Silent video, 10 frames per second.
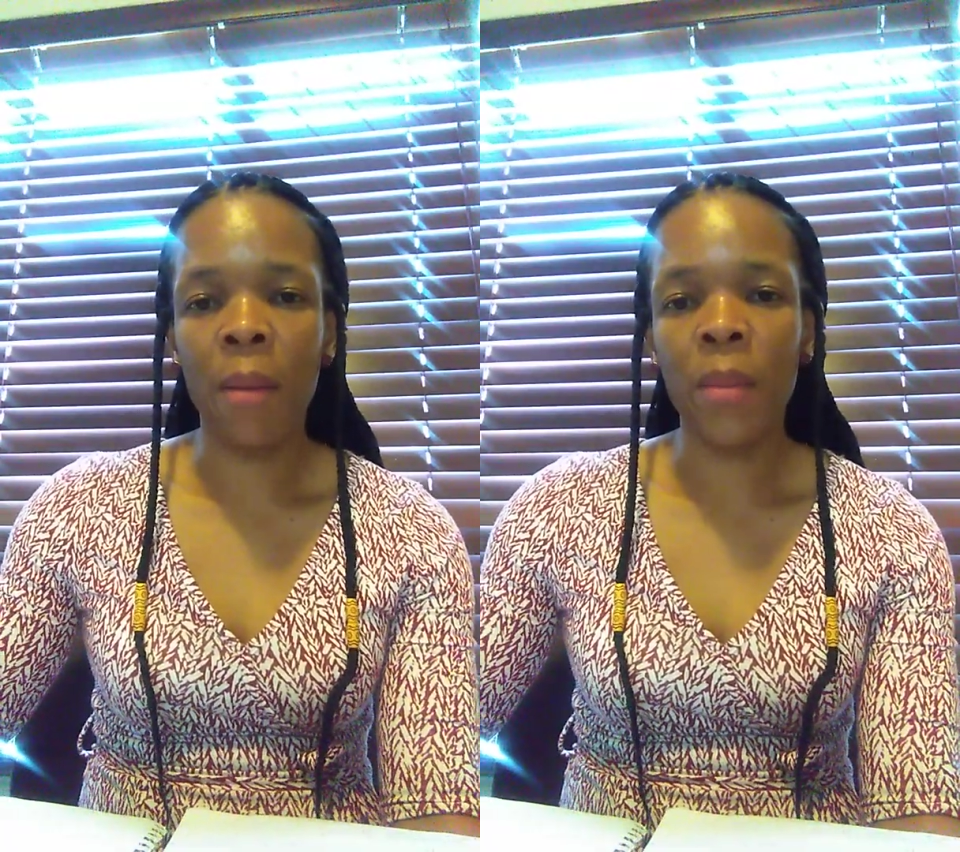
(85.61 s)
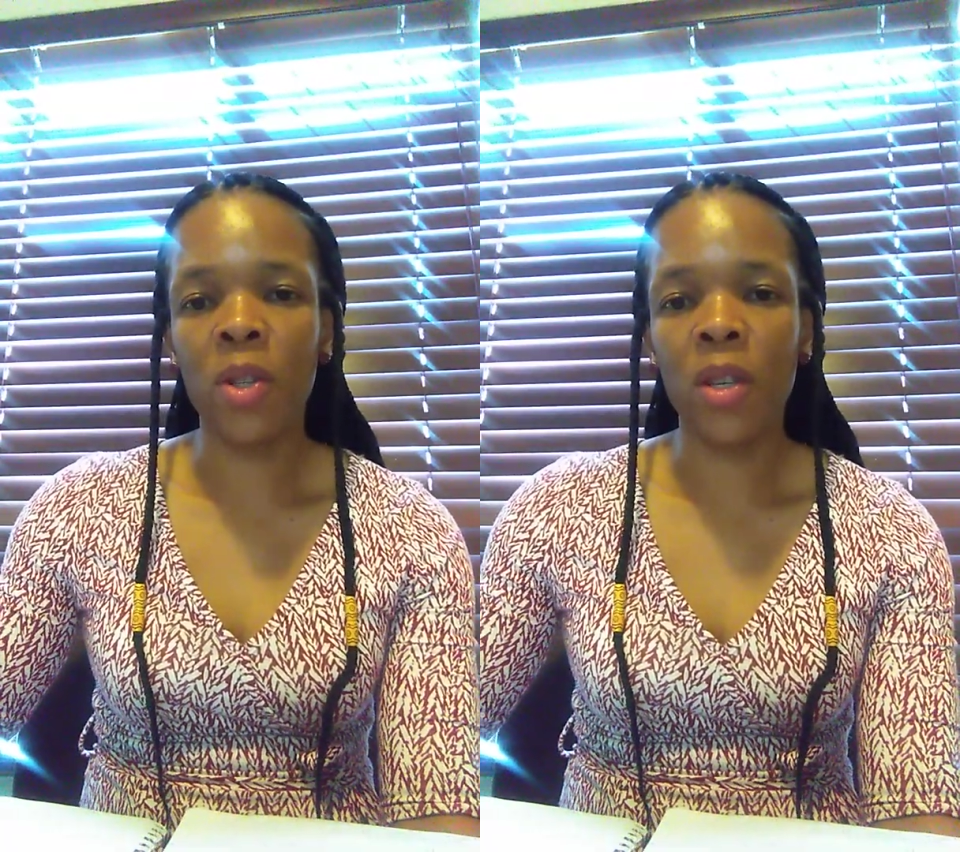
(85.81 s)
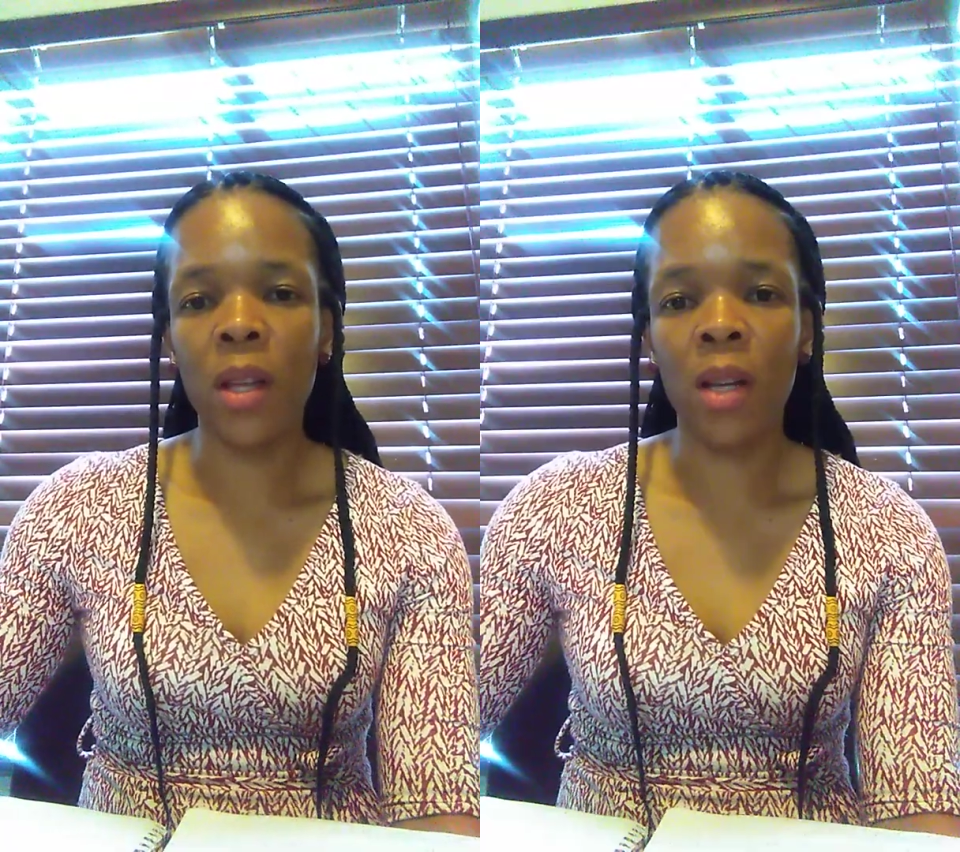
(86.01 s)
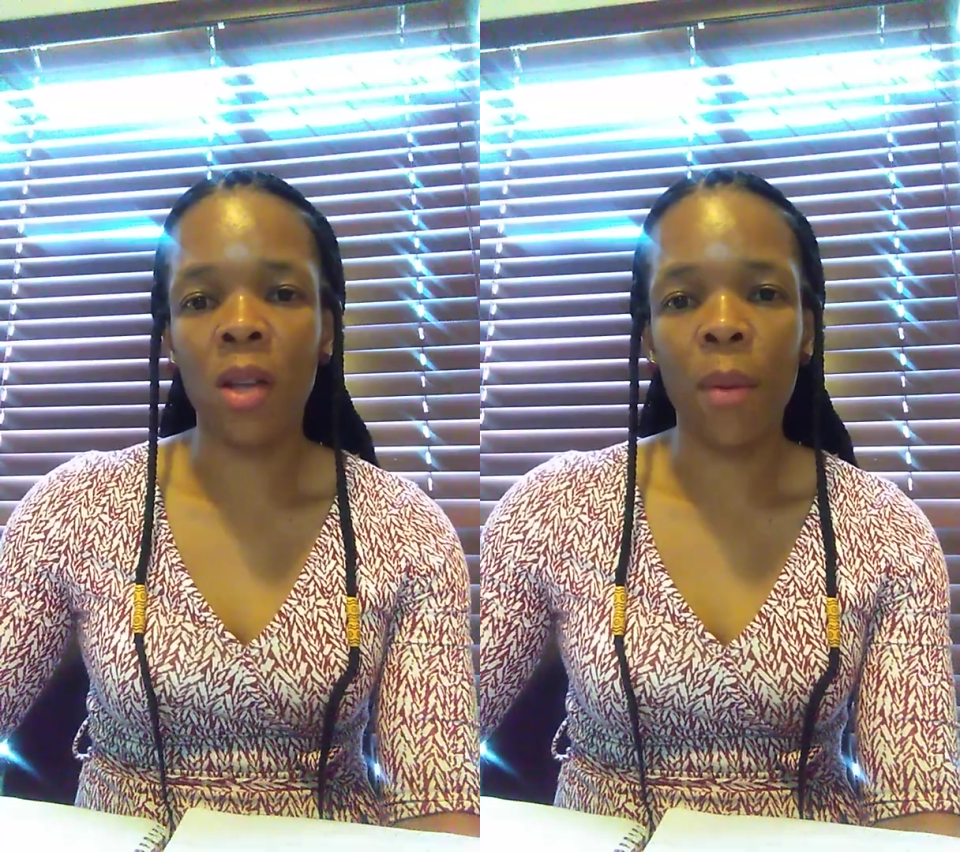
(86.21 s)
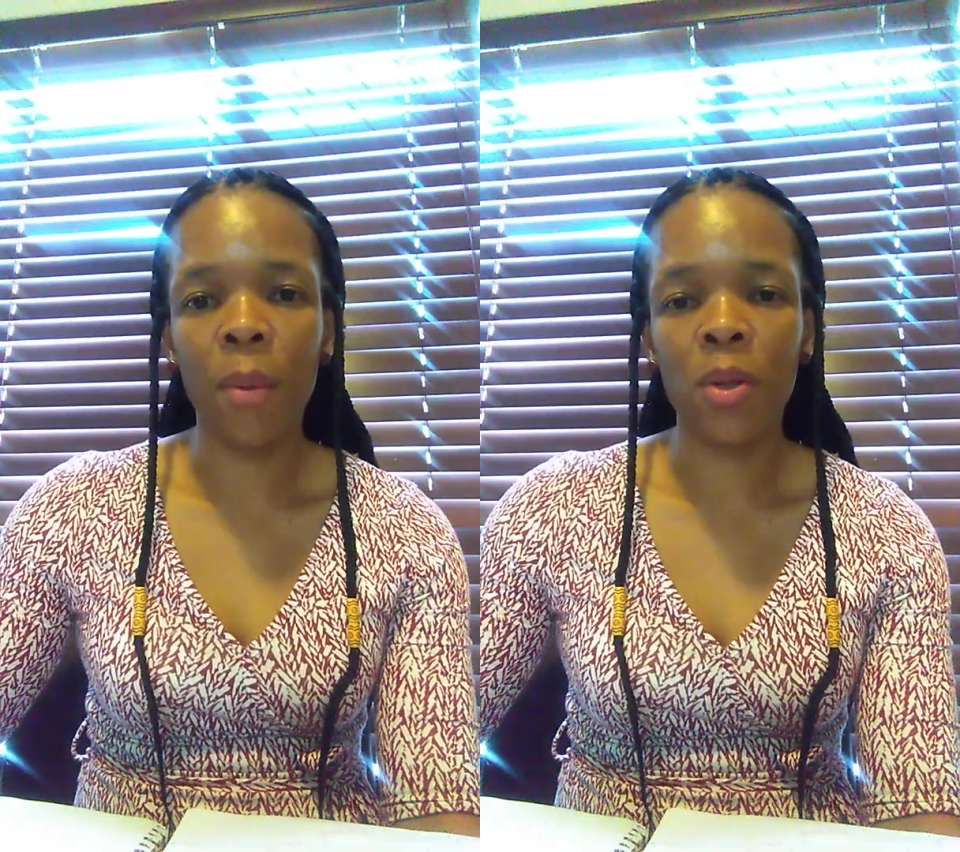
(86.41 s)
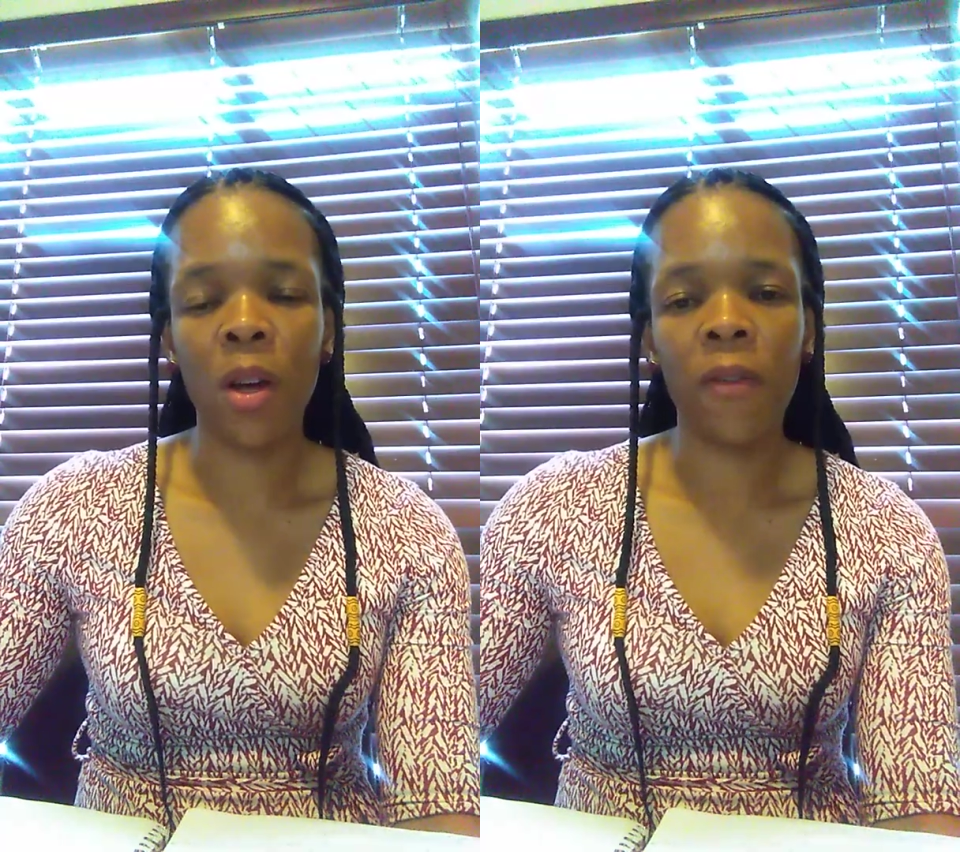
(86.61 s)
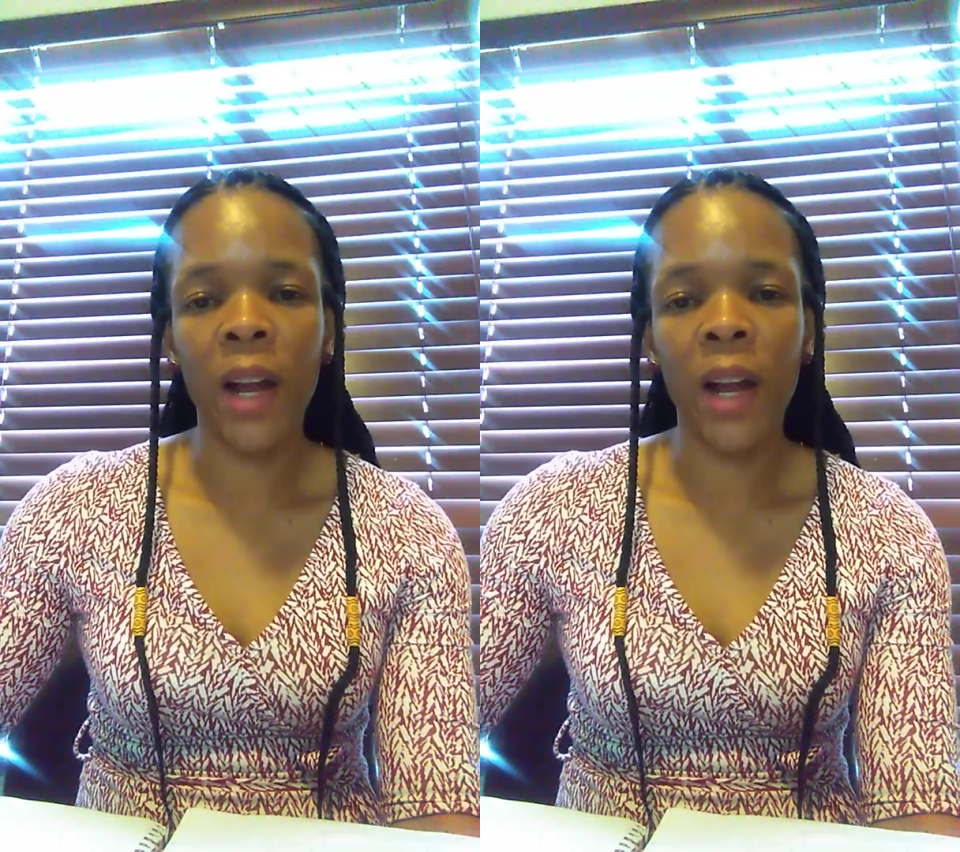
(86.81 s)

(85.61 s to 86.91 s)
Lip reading: mentioned examples of,